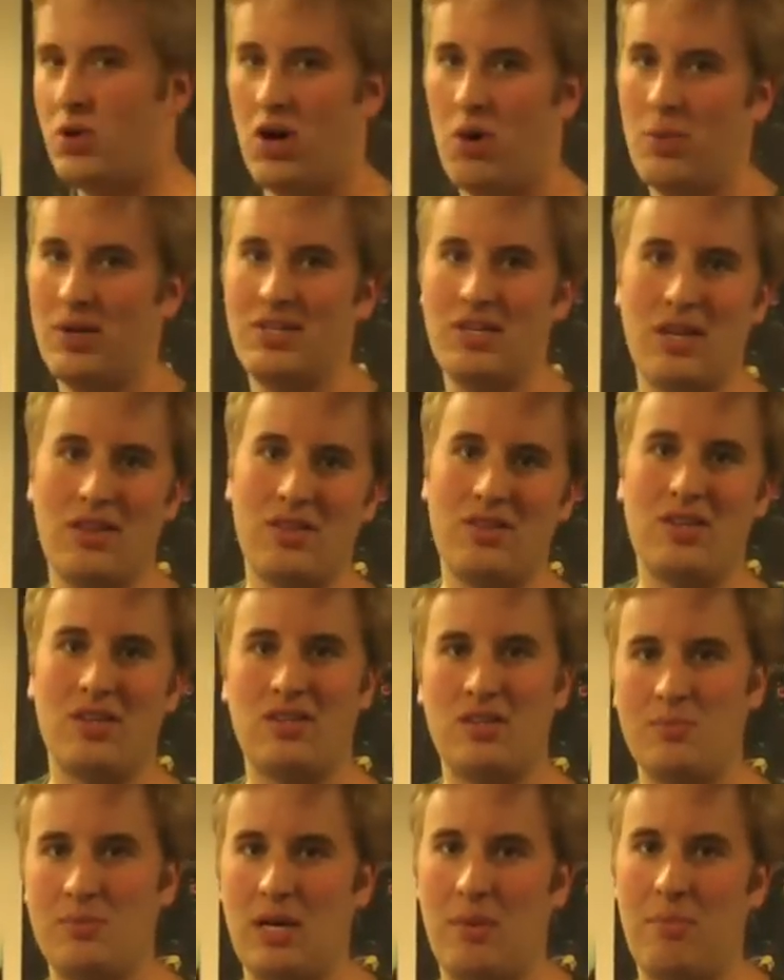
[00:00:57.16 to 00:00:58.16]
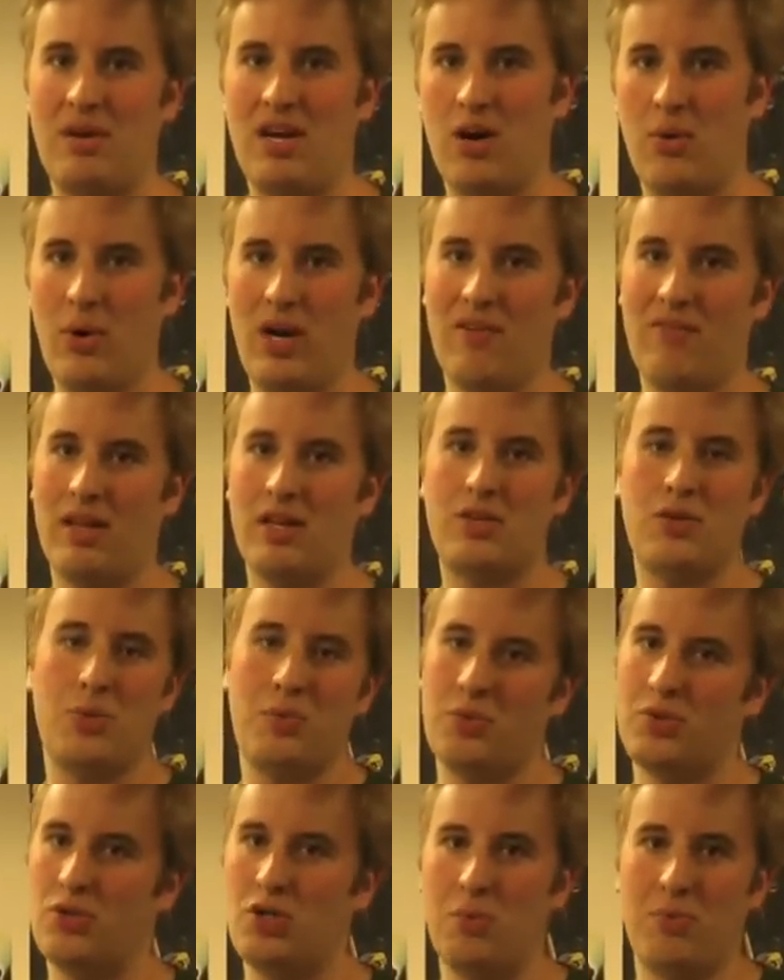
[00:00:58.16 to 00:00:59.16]
we set the systems up here. We have like
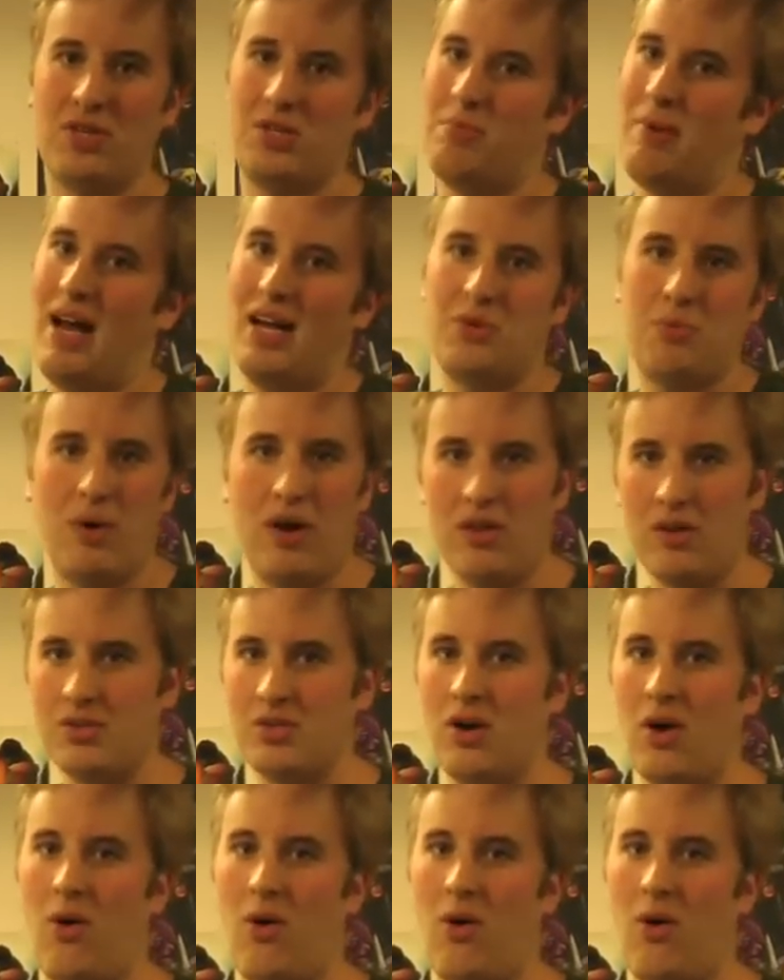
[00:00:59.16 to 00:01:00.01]
Super Smash Brothers